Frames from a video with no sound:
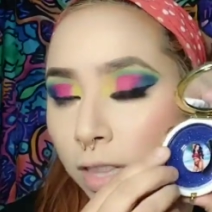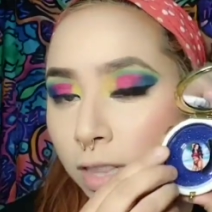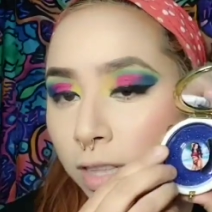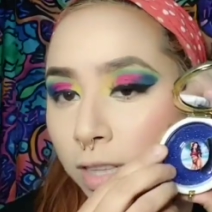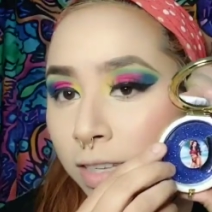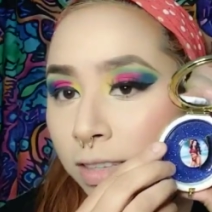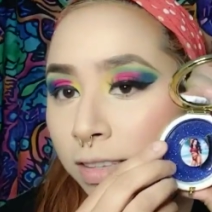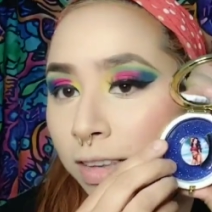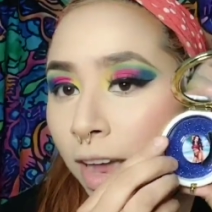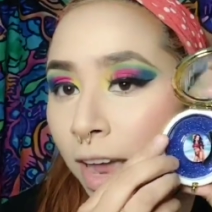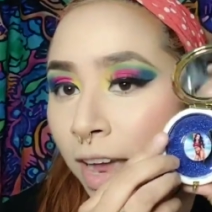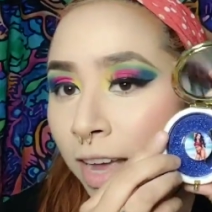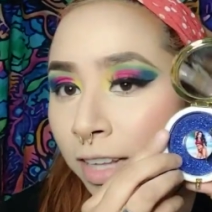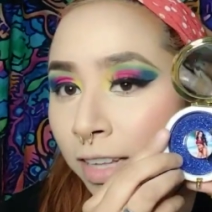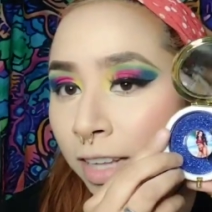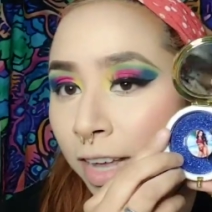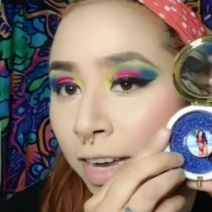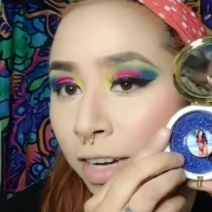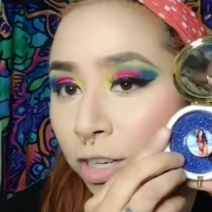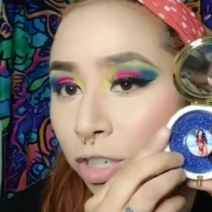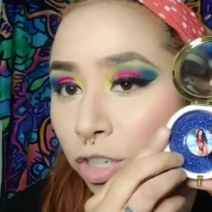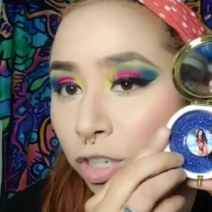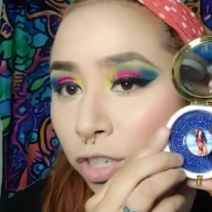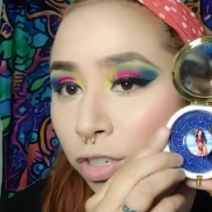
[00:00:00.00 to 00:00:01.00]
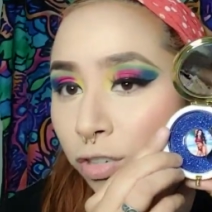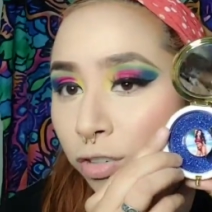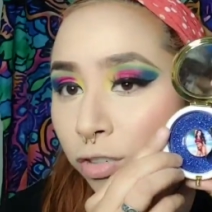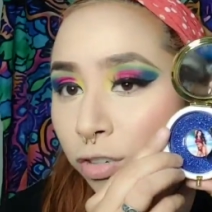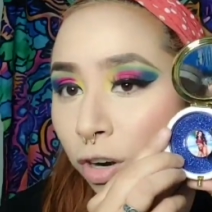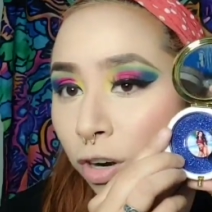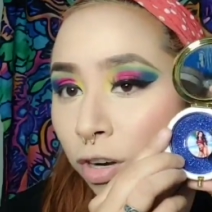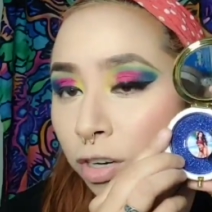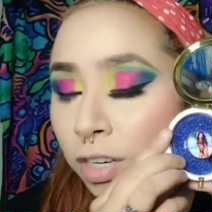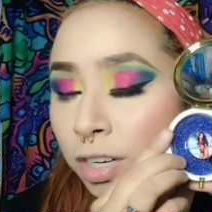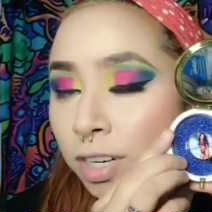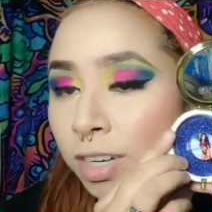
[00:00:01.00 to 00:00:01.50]
These eyelashes
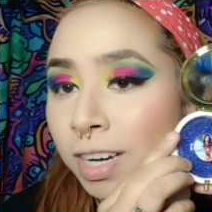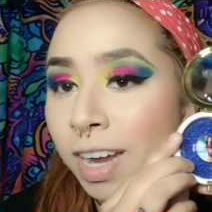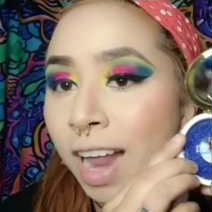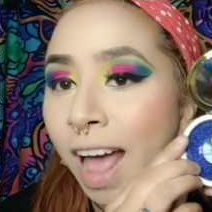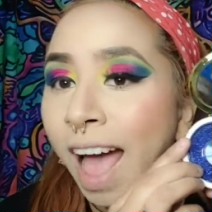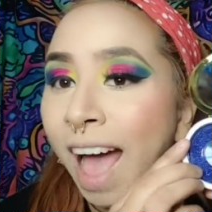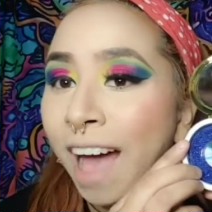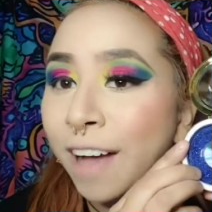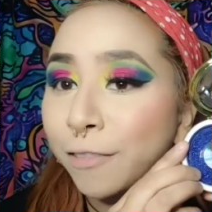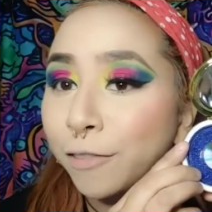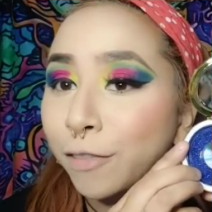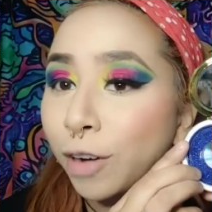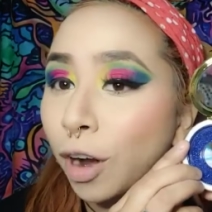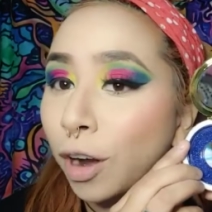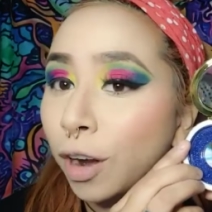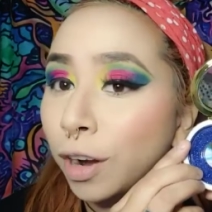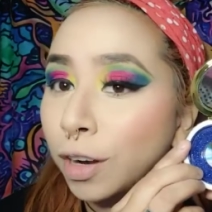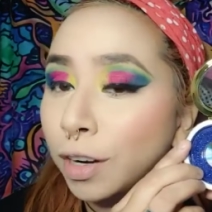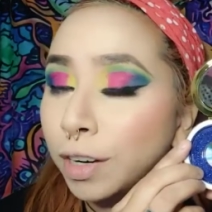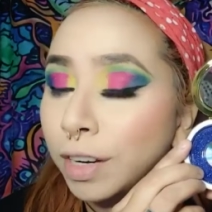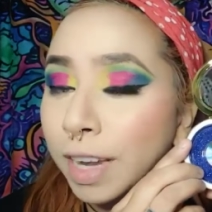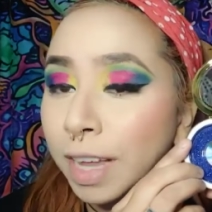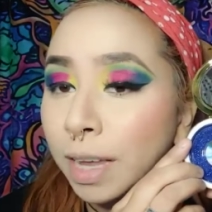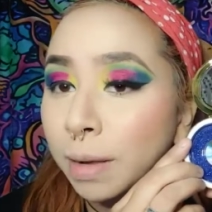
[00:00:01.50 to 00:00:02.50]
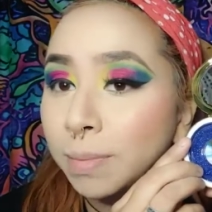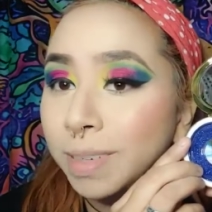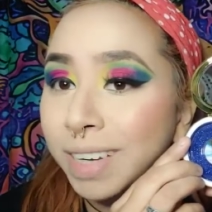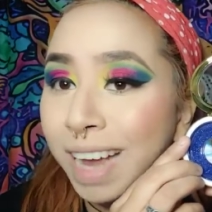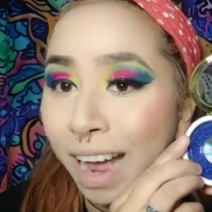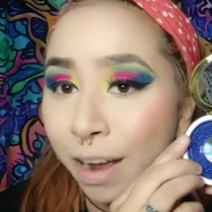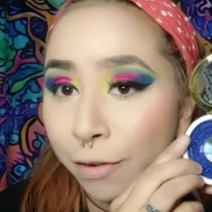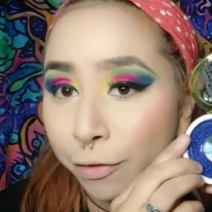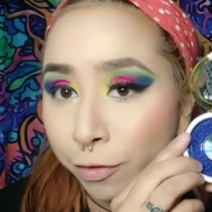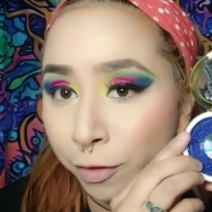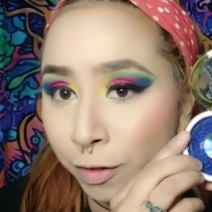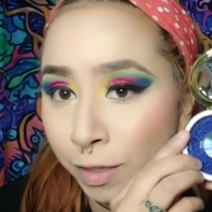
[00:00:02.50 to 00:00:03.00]
are in, Af are named
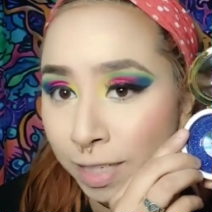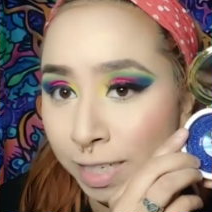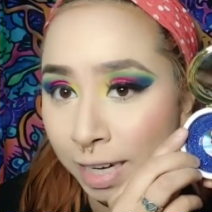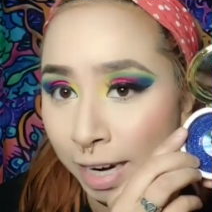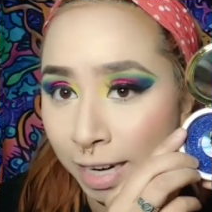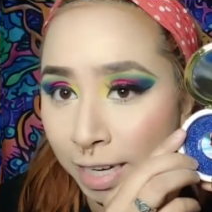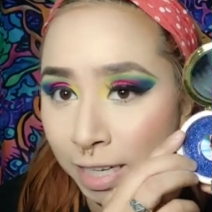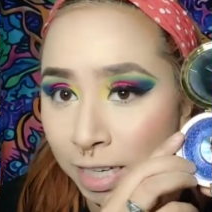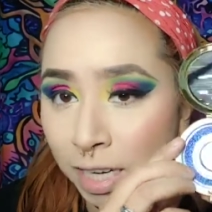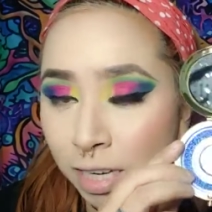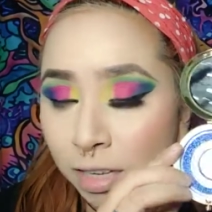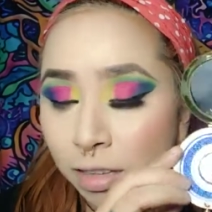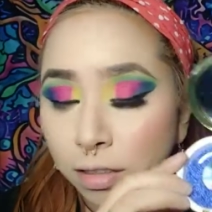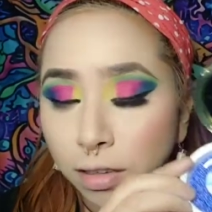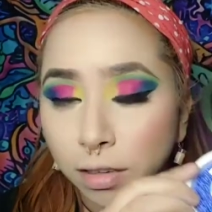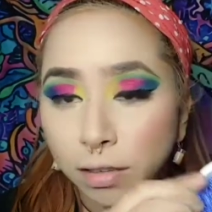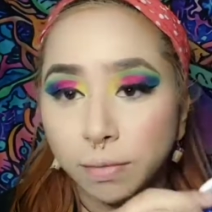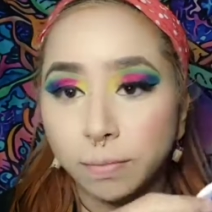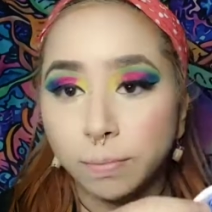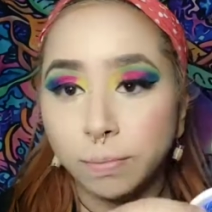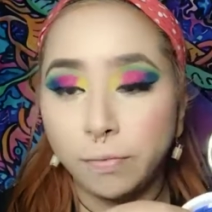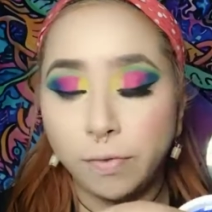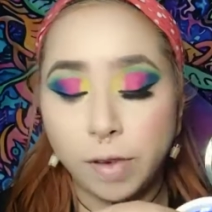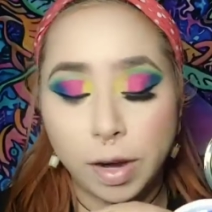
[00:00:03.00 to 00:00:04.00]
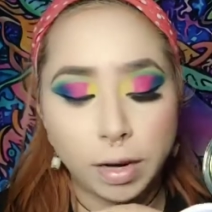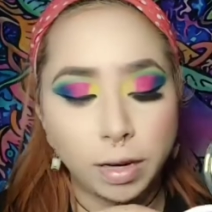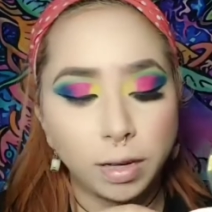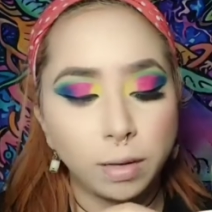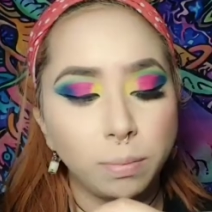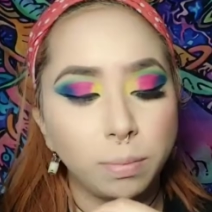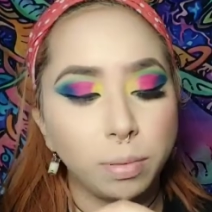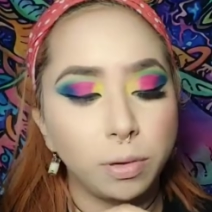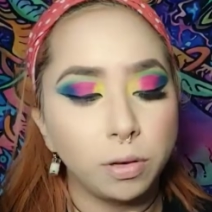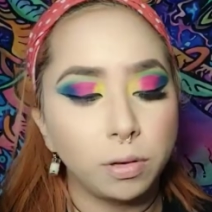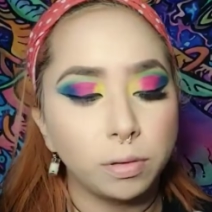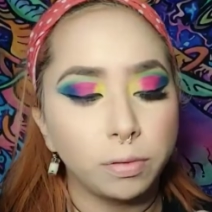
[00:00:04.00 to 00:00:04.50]
Aphrodite. They're very
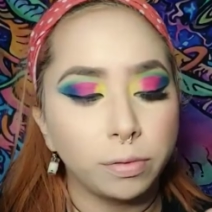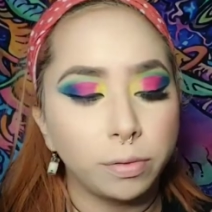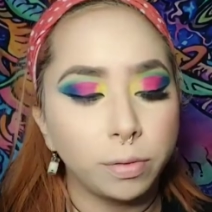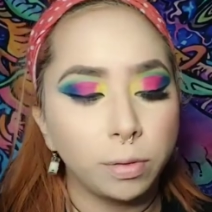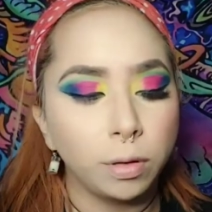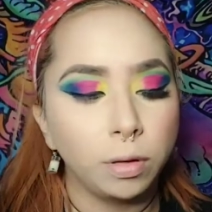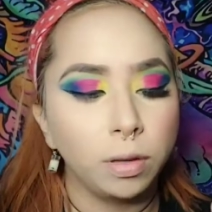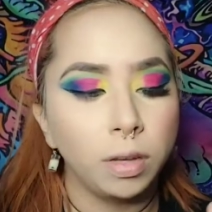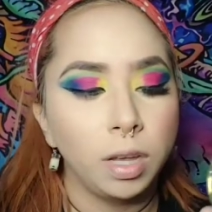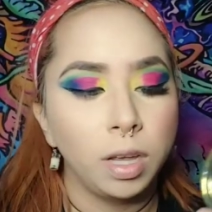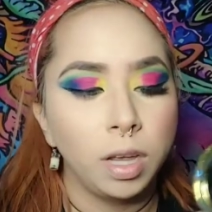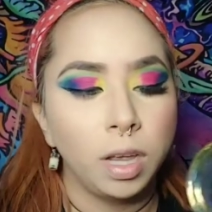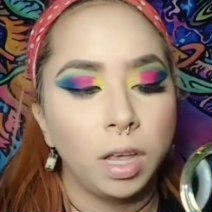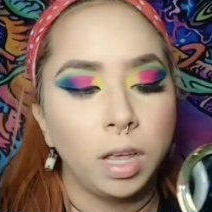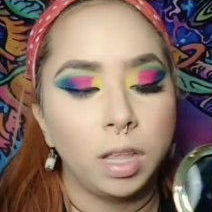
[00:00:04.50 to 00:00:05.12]
beautiful.